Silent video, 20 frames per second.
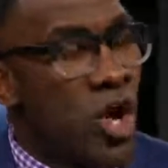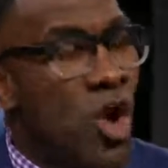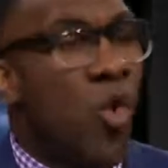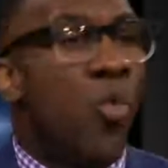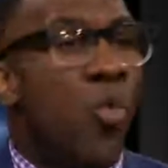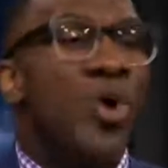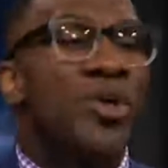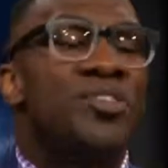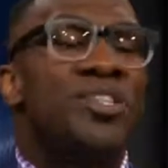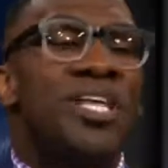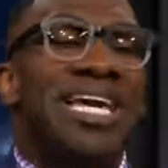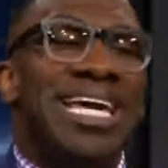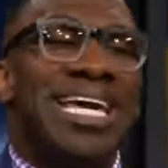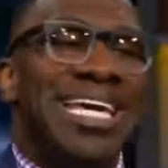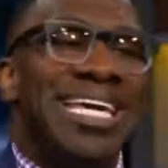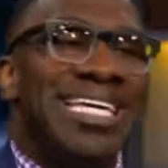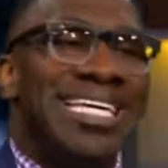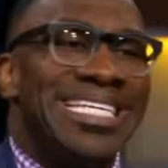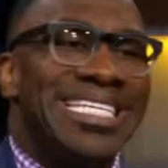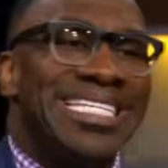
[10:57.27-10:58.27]
was the
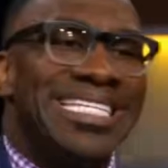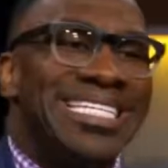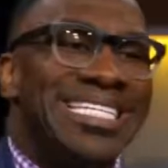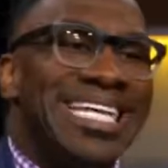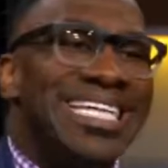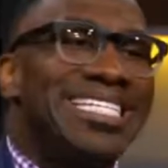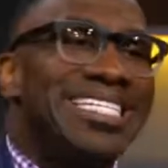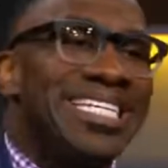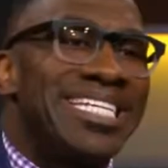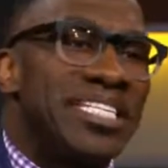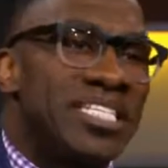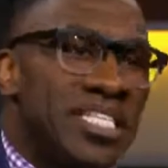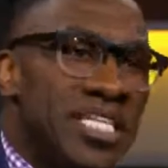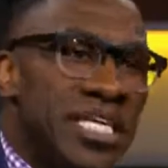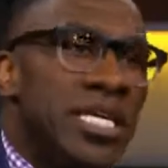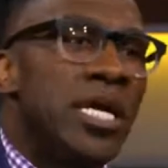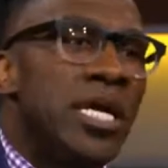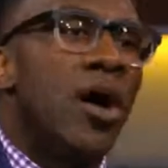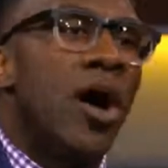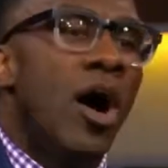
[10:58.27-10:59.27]

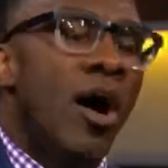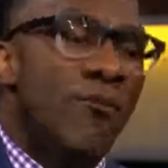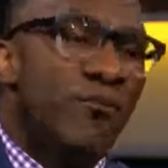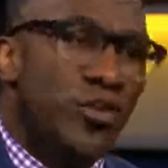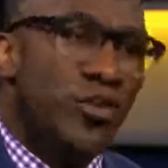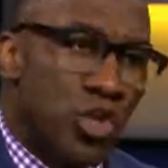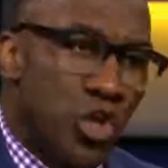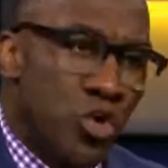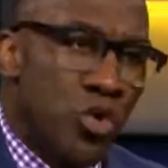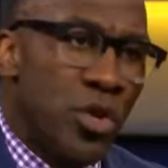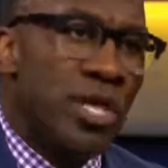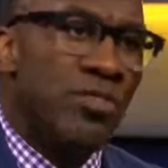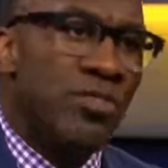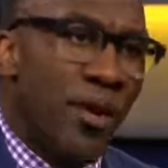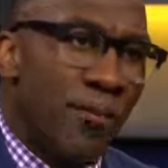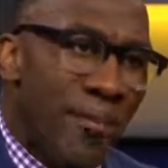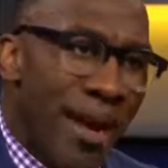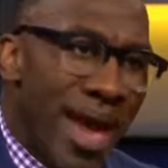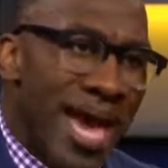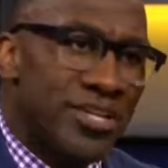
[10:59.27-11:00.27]
inconsistency of shooting the
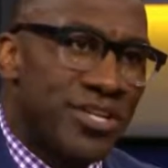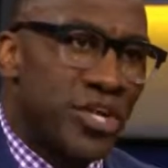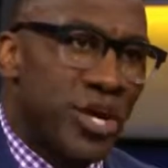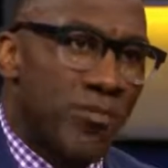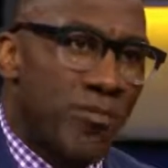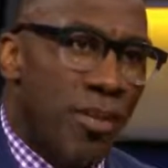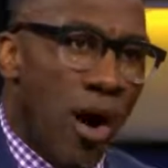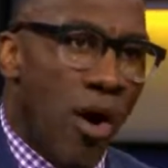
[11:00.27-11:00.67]
basketball.